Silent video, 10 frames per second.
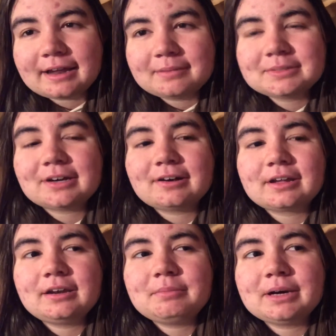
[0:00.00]
I'm
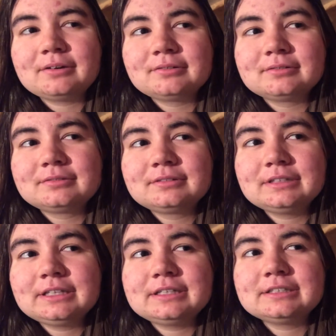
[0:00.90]
talking about
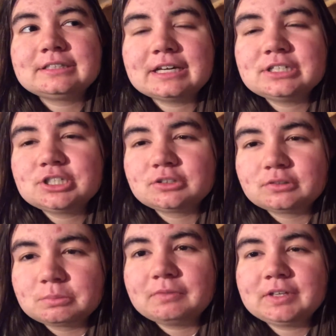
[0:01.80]
the intentional
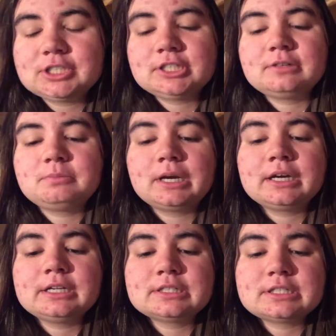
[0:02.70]
prevention of
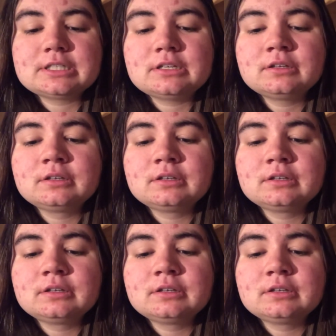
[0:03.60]
pregnancy.